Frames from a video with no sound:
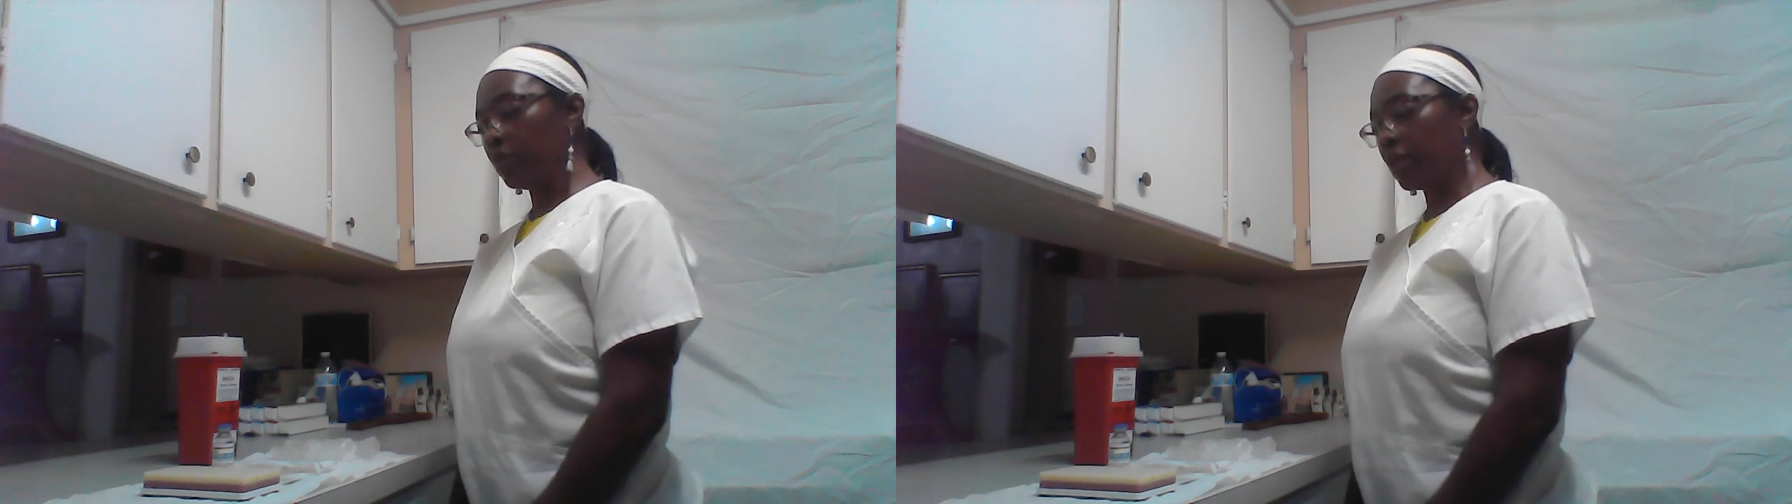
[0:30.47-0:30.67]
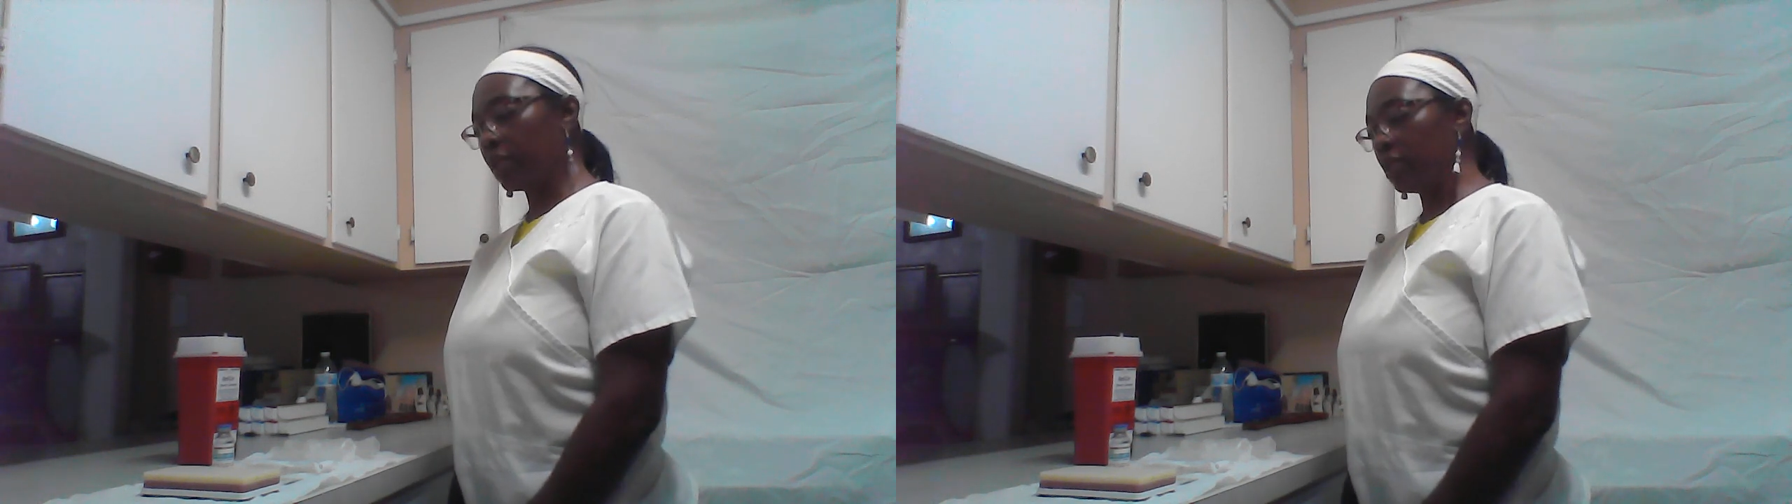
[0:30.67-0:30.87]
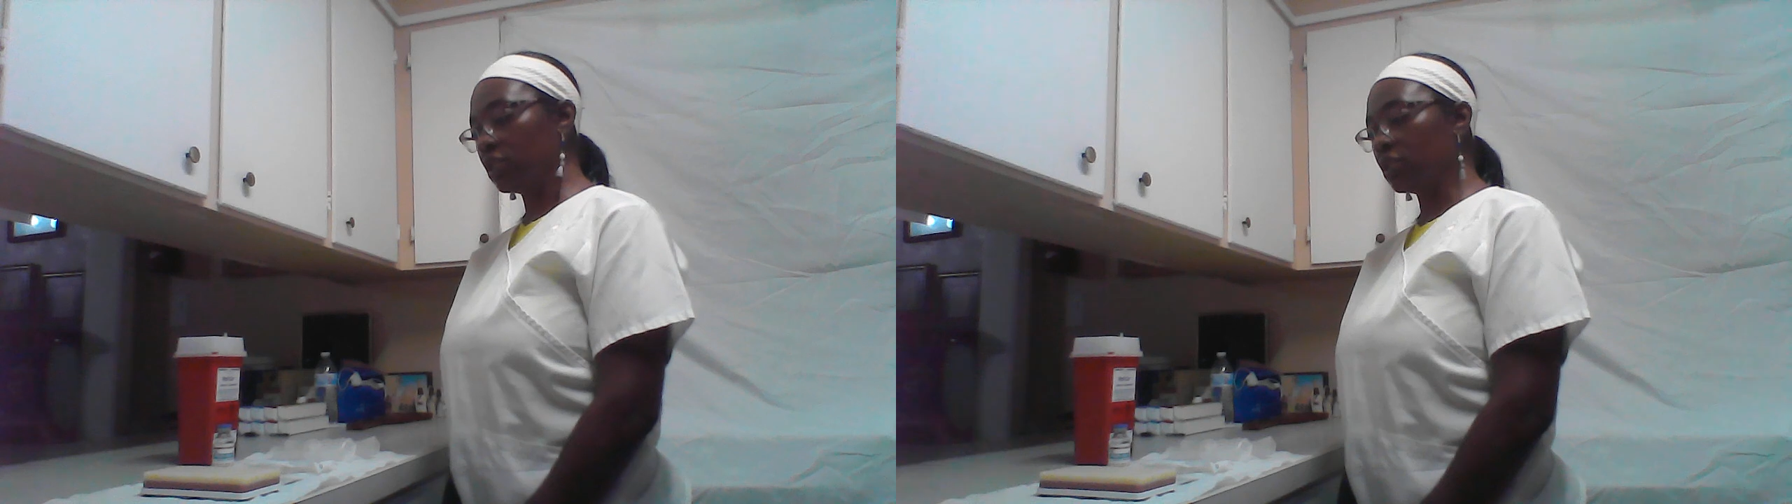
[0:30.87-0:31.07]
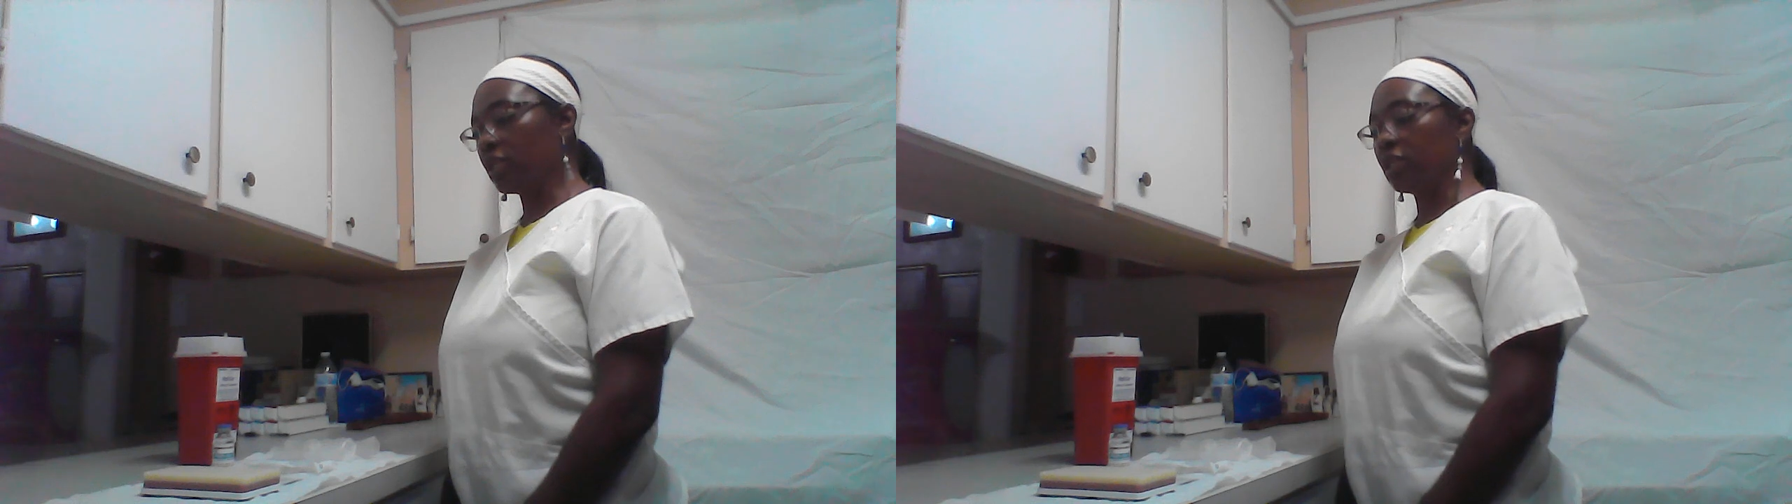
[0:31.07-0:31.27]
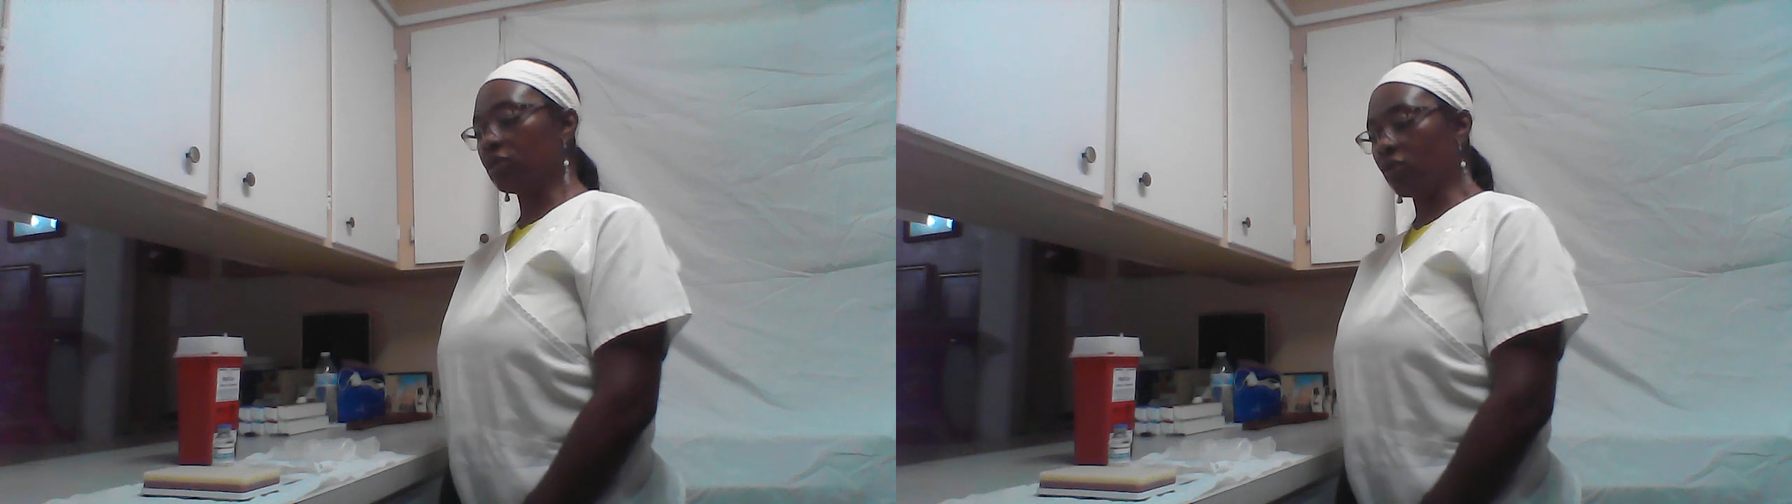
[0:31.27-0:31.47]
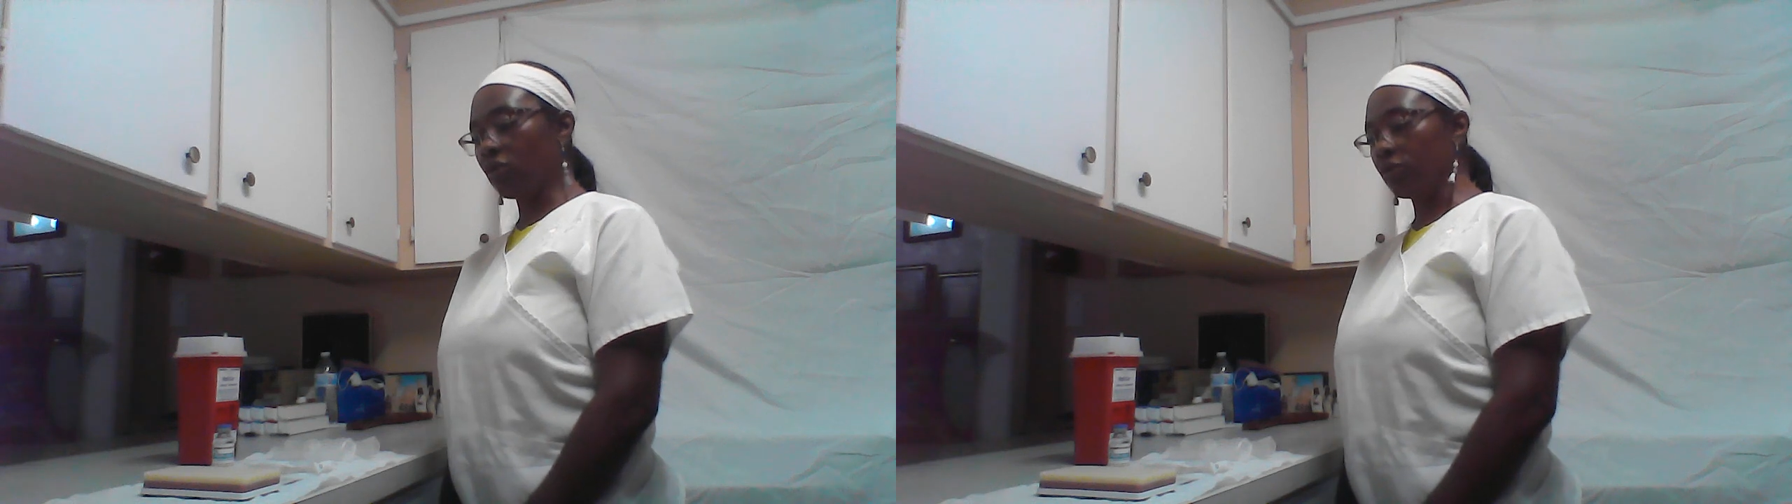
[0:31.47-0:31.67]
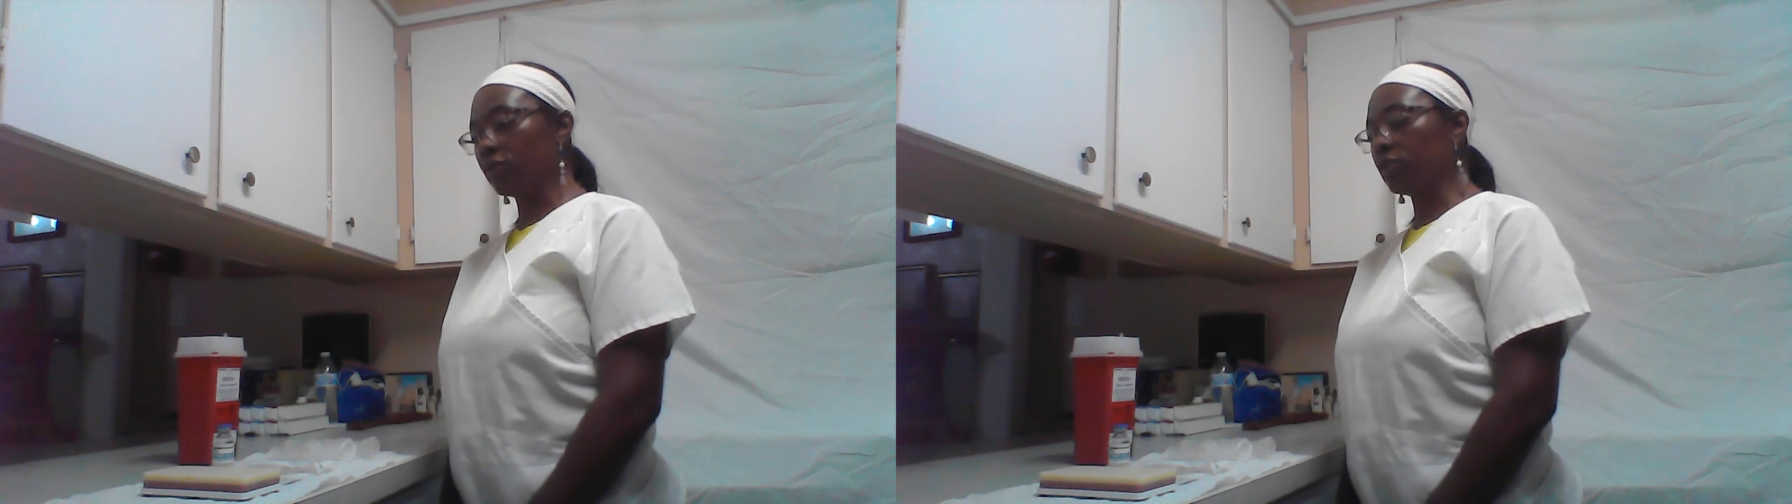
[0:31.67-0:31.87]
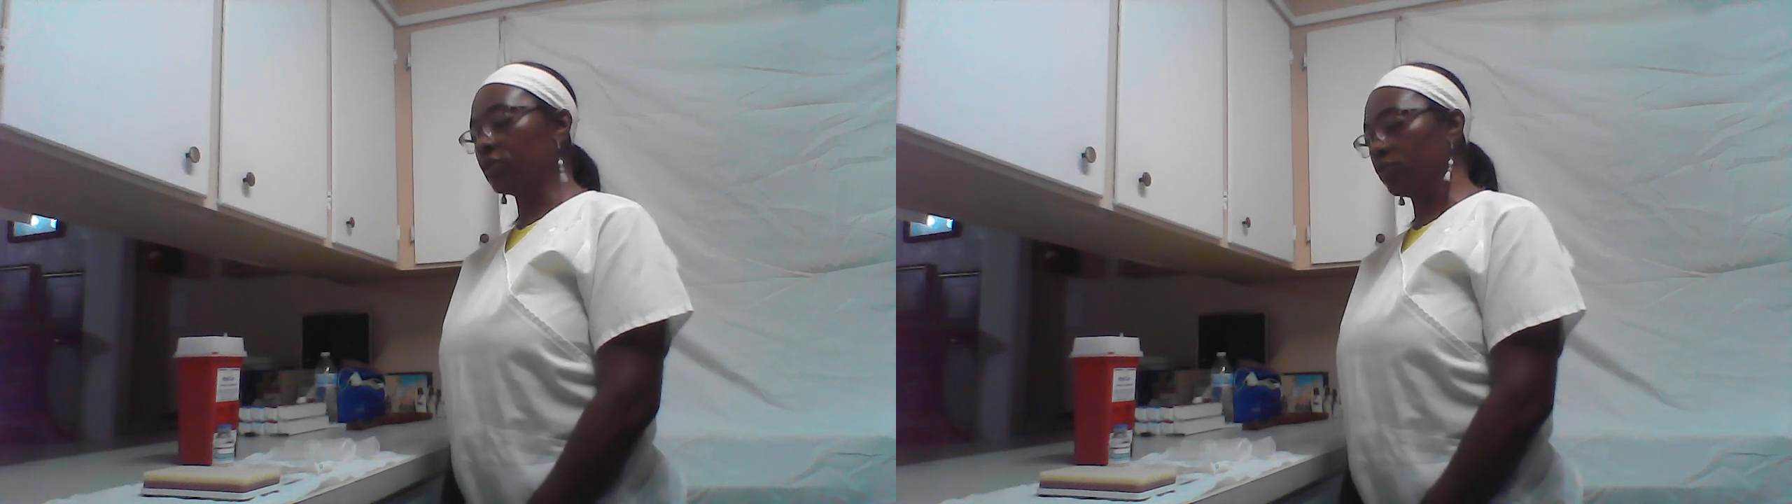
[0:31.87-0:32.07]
medication that is ordered is